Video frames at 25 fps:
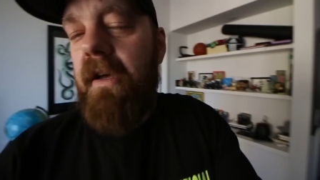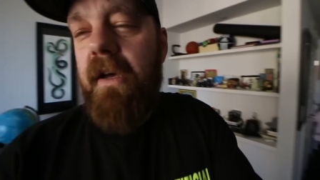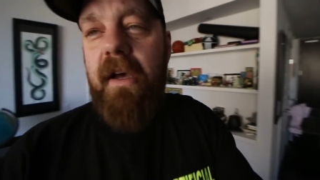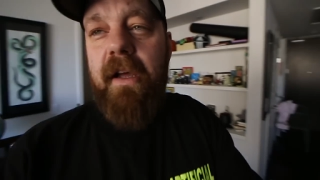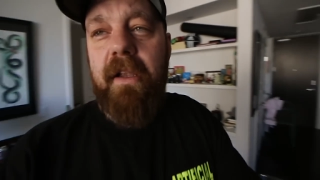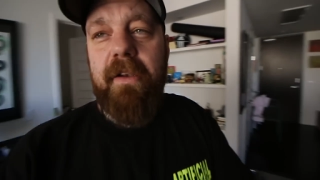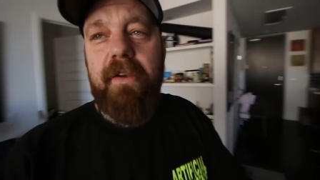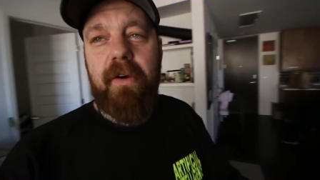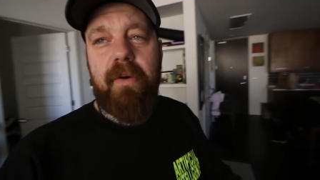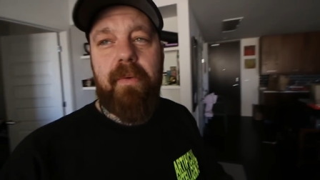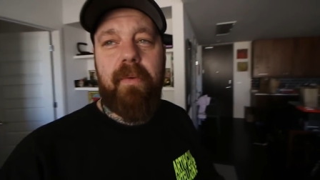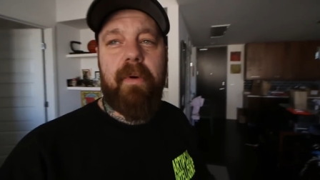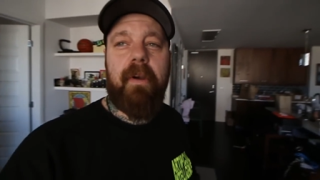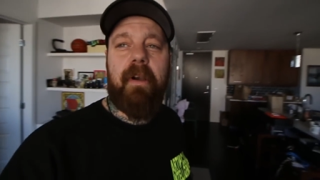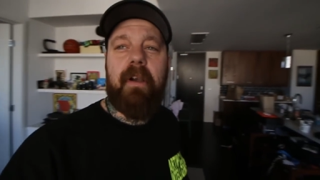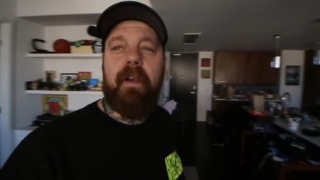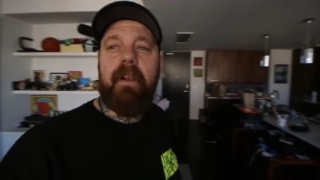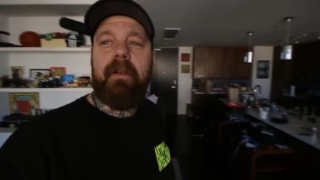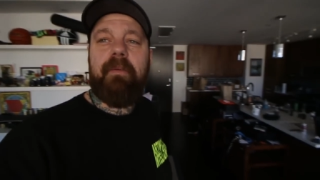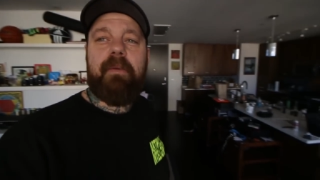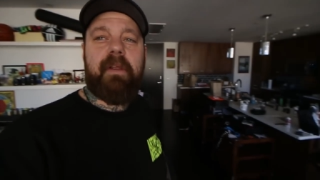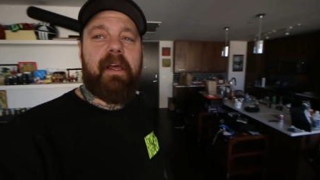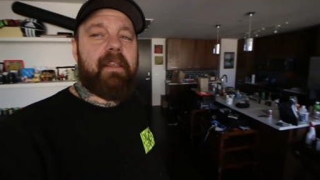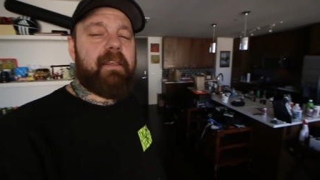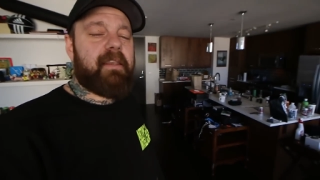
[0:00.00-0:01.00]
Uh, don't
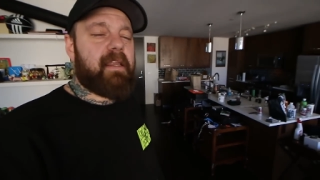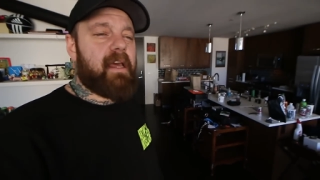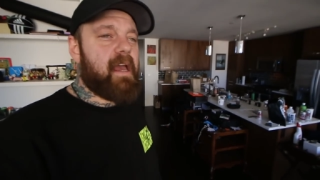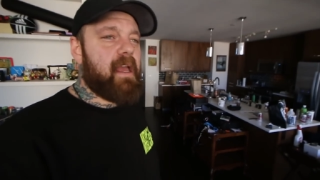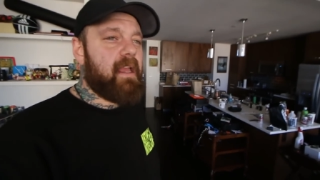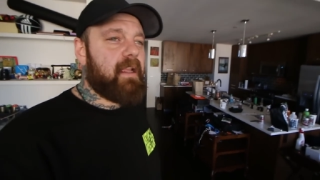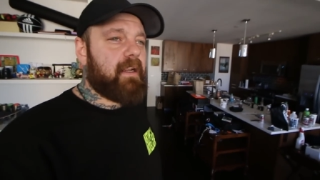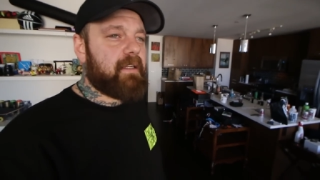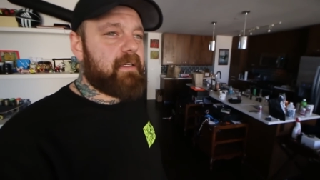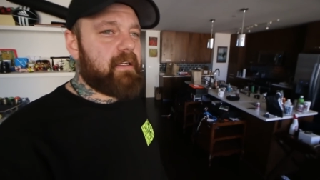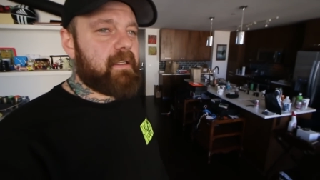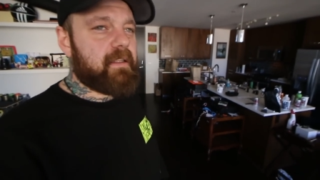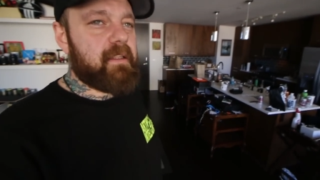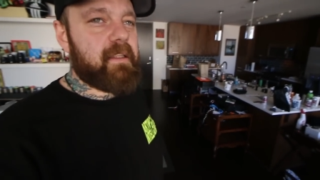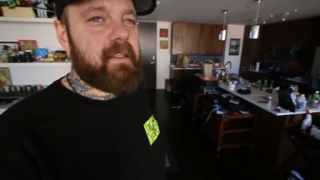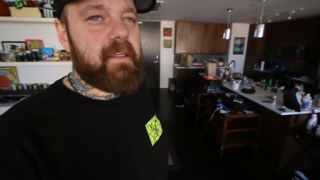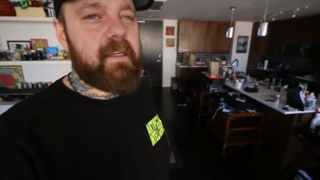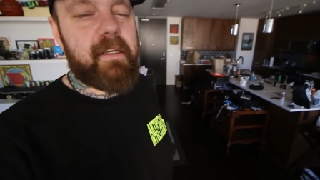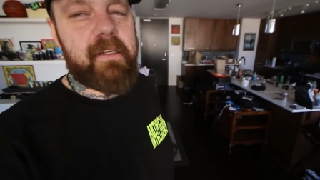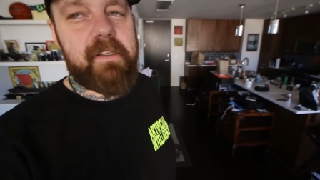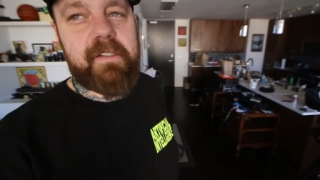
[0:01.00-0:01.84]
worry, I'm not dying or anything.